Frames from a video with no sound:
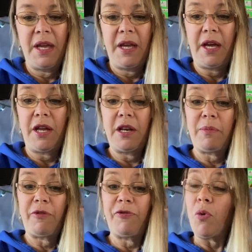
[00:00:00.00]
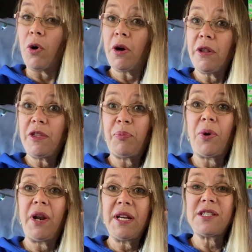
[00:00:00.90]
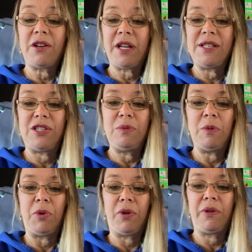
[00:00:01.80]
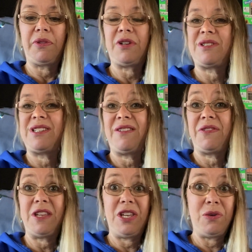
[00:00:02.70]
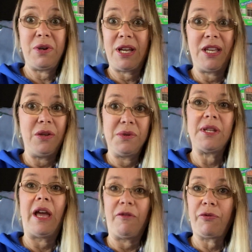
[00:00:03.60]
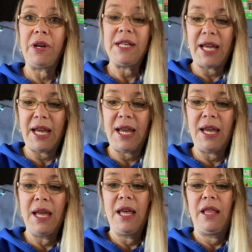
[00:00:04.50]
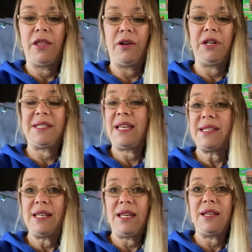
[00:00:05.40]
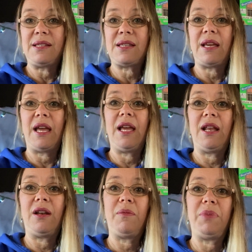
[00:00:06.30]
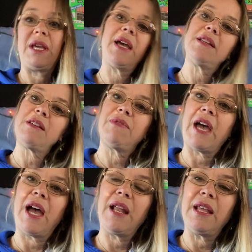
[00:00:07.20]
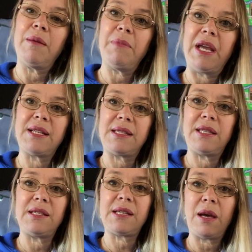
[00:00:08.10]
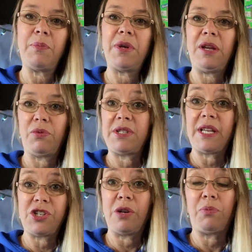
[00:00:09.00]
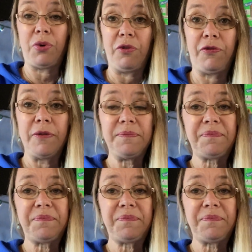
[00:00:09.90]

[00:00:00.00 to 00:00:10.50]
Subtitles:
Number four, the products are consumable. They're stuff that you and I use every day. They're necessities. And because of that, it makes this company recession-proof.